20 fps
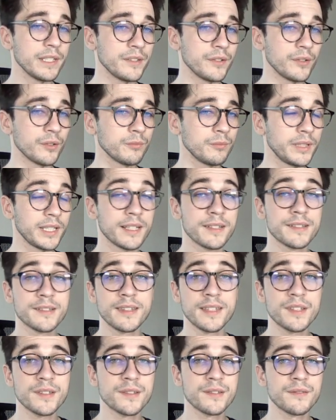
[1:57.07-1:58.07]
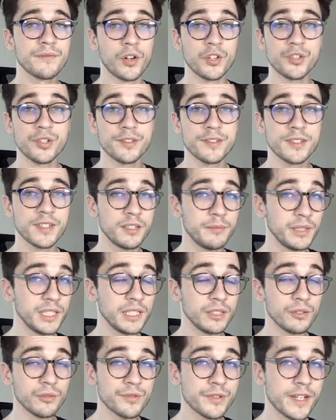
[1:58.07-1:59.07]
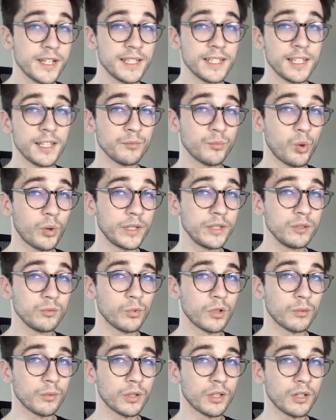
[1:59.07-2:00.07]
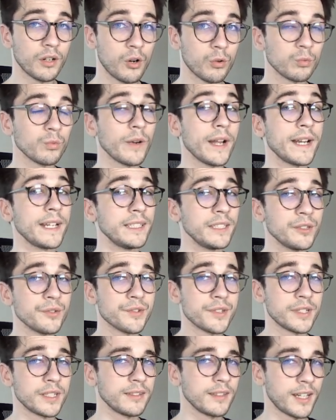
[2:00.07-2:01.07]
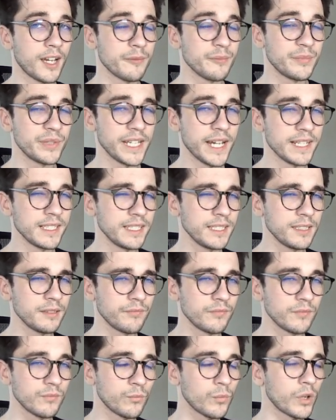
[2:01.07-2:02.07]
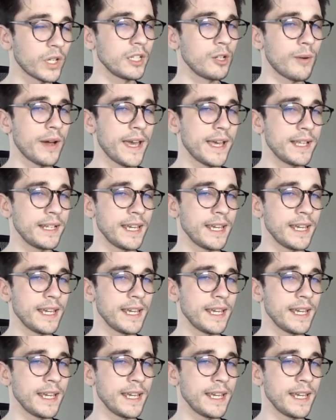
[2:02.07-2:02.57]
to do, because this function is going to be used in an endpoint where we're already using the company ID, we're going to go ahead